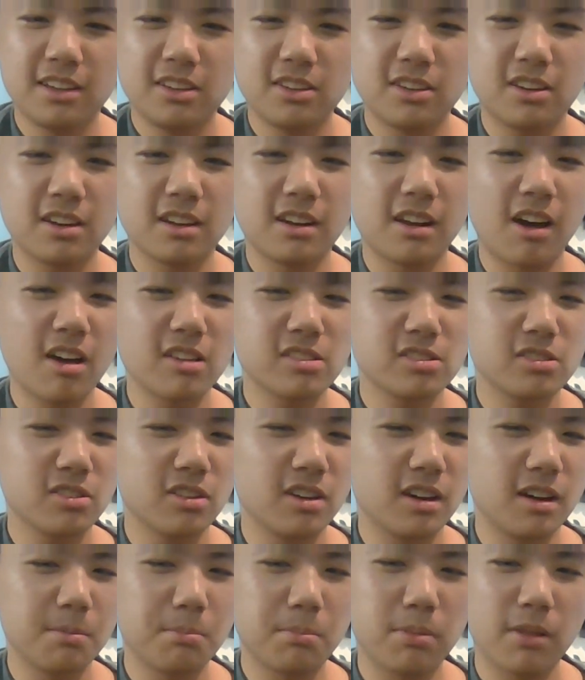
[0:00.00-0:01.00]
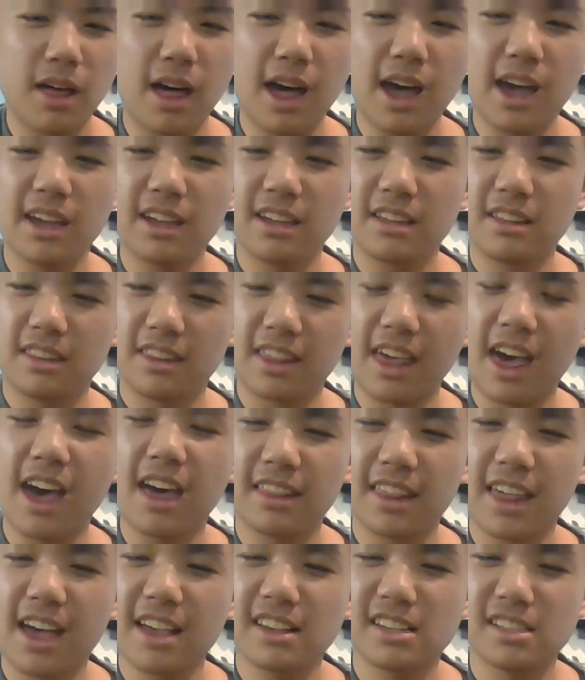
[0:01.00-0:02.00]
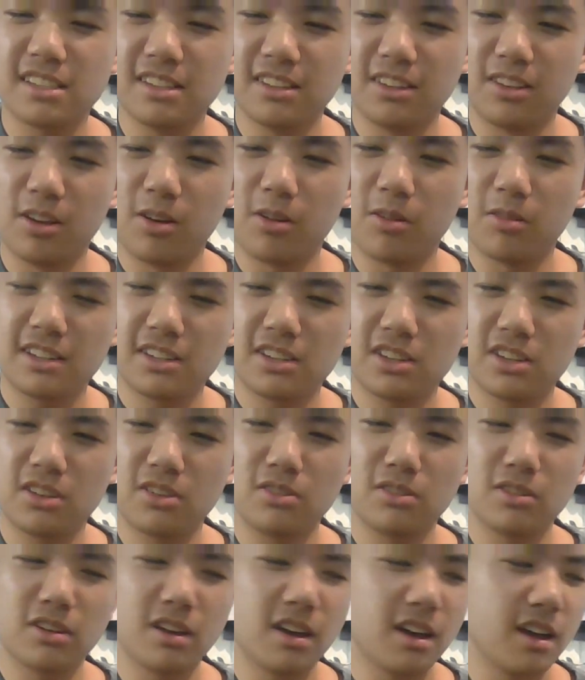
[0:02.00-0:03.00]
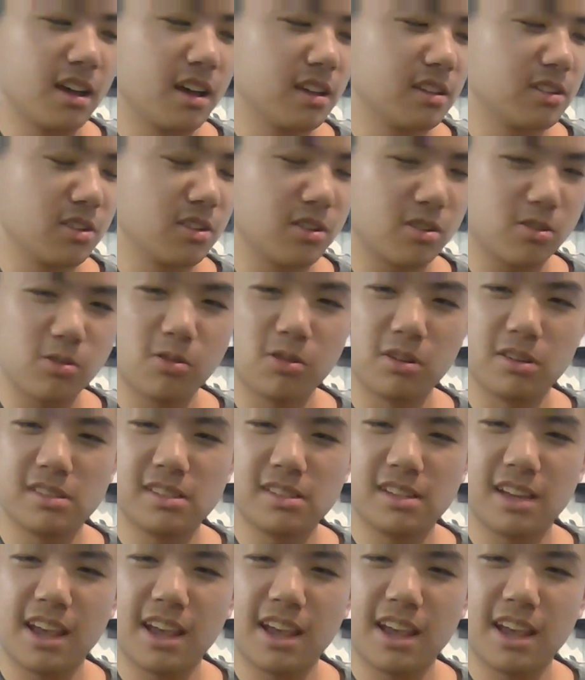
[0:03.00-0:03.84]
you could also apply that last note to your chords.